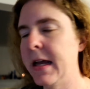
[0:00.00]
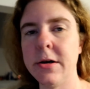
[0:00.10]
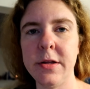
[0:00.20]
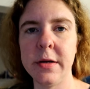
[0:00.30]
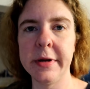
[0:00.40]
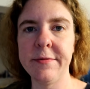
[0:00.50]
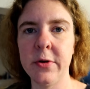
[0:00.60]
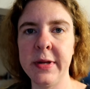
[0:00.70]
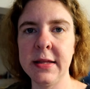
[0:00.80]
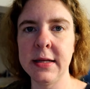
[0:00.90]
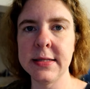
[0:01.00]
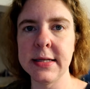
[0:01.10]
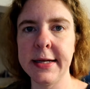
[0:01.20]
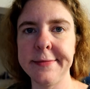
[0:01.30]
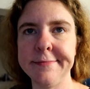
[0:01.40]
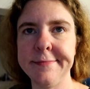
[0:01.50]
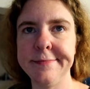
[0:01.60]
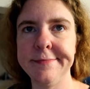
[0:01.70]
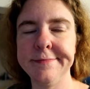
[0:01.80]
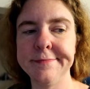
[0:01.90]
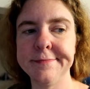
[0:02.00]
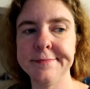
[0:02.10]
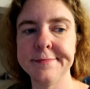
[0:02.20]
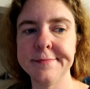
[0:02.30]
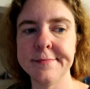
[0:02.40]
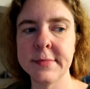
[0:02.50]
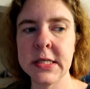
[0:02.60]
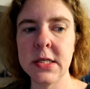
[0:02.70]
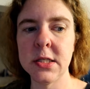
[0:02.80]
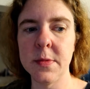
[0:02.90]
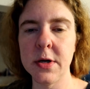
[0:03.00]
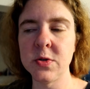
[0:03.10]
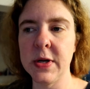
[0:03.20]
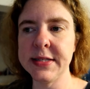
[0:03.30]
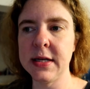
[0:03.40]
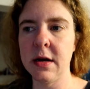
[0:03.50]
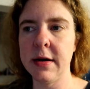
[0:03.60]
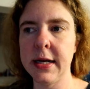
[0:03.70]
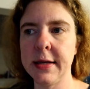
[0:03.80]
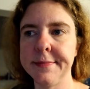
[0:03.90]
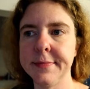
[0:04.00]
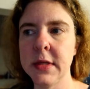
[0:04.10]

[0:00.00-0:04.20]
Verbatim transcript: I don't know that I'm gonna film anything tonight. Tomorrow's Wednesday already.